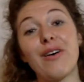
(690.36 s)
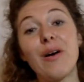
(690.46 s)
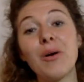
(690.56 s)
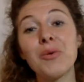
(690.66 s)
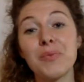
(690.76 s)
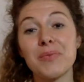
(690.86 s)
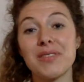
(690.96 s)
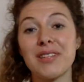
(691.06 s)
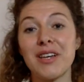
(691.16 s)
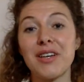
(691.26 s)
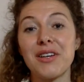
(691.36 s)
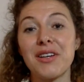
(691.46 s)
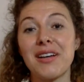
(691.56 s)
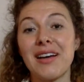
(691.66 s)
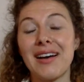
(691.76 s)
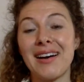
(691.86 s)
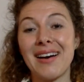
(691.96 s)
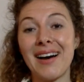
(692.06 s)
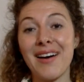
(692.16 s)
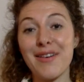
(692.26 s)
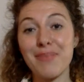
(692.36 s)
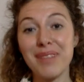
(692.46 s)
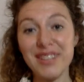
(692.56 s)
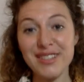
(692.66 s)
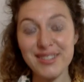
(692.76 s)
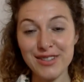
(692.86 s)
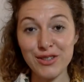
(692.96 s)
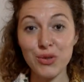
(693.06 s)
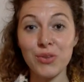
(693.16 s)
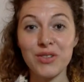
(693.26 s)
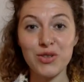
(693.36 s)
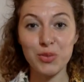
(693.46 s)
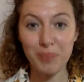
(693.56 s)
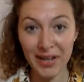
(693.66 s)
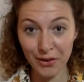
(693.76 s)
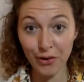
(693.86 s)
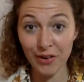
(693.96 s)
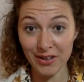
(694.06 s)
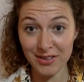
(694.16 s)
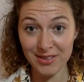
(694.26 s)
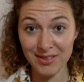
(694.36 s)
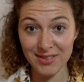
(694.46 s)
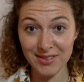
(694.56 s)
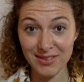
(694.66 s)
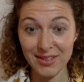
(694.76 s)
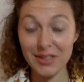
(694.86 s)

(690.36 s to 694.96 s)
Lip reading: homes are places to inspire us